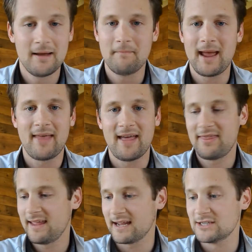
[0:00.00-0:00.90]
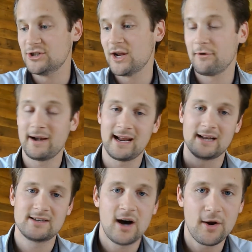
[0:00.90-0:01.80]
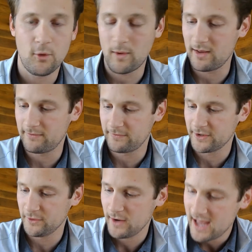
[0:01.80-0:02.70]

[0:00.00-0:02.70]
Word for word: man, that thing is generating a ton of wealth for you.